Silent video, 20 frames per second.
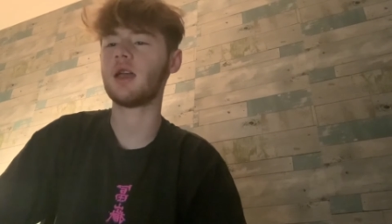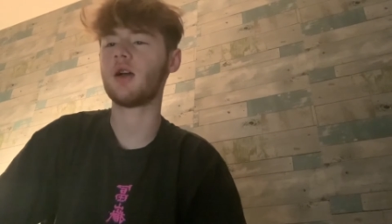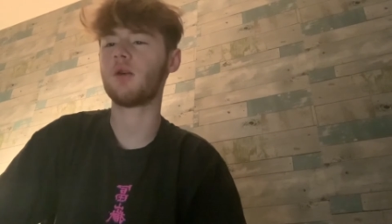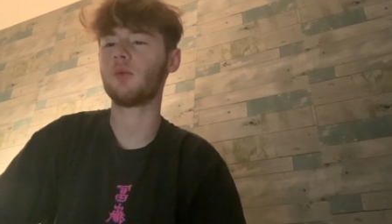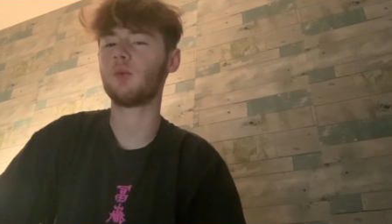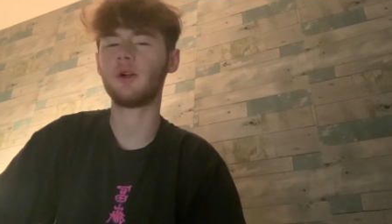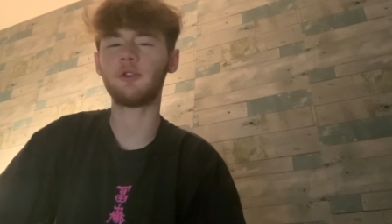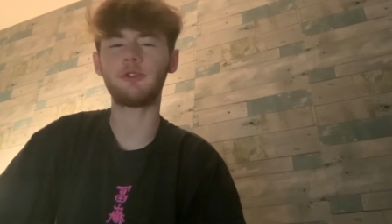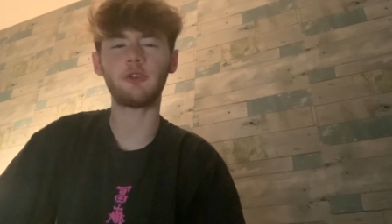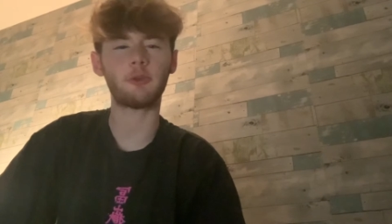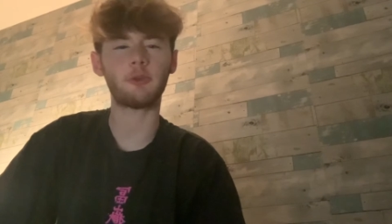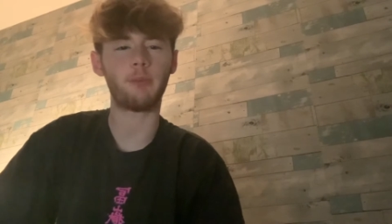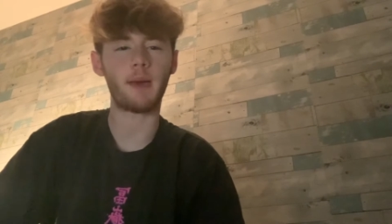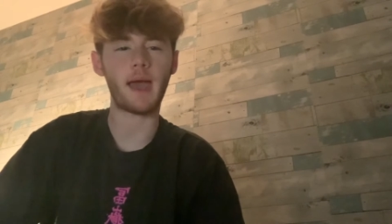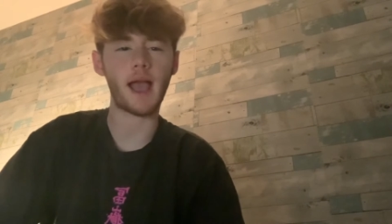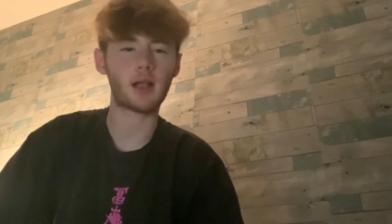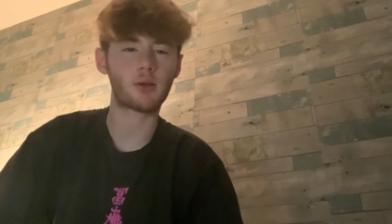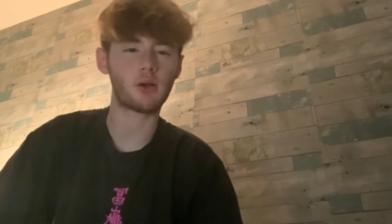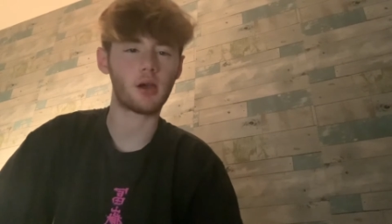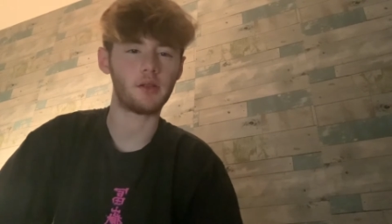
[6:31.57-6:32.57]
What's his
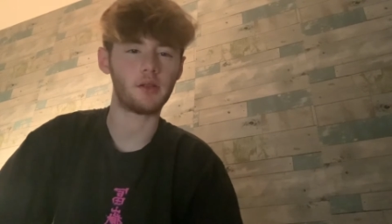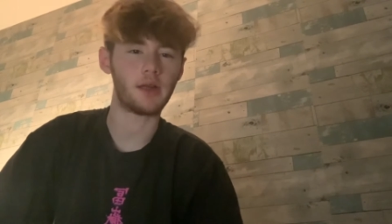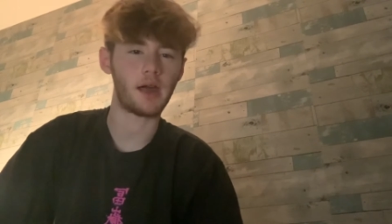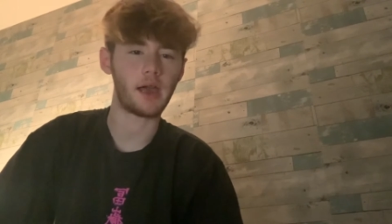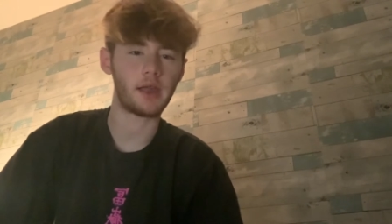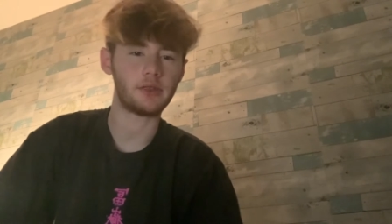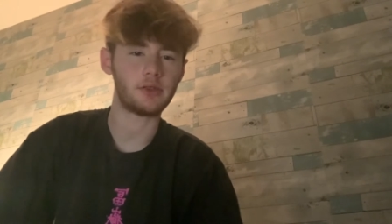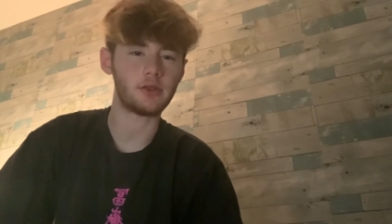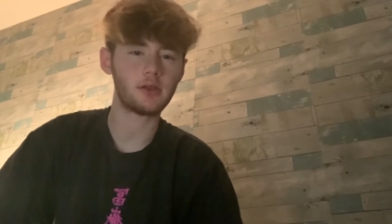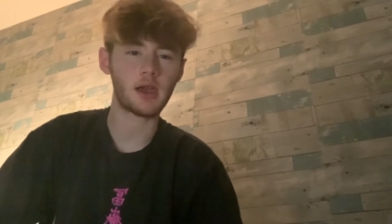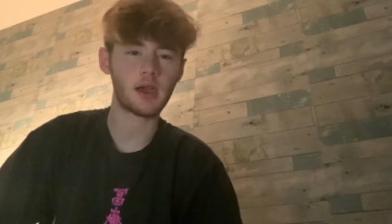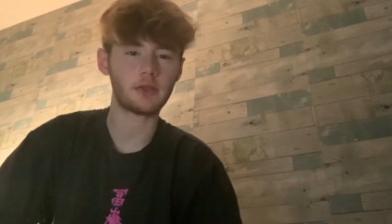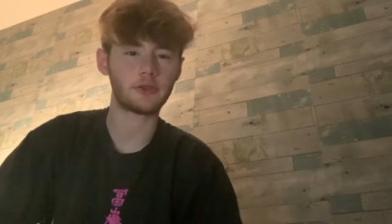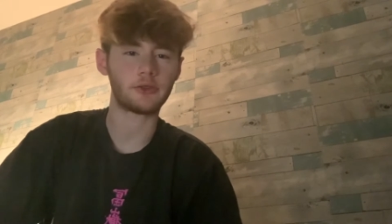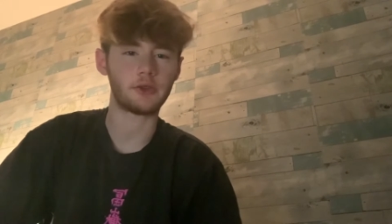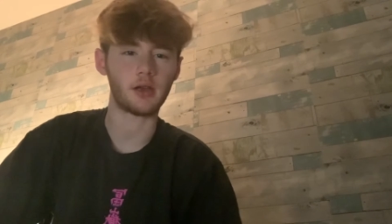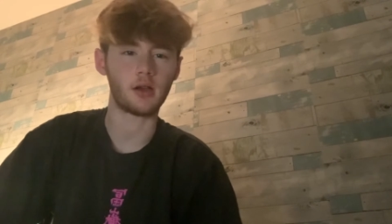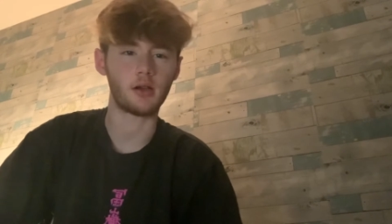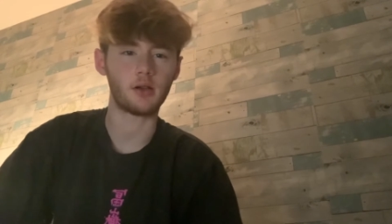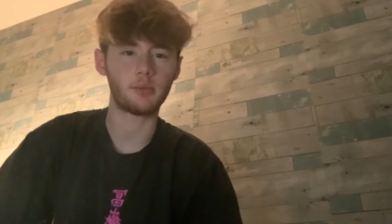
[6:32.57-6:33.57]
background like? Do you guys
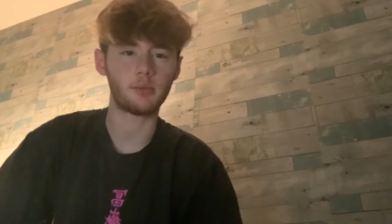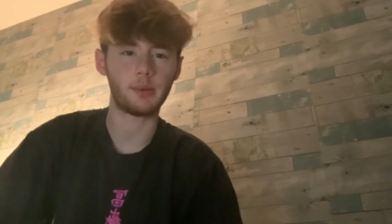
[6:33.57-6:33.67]
know?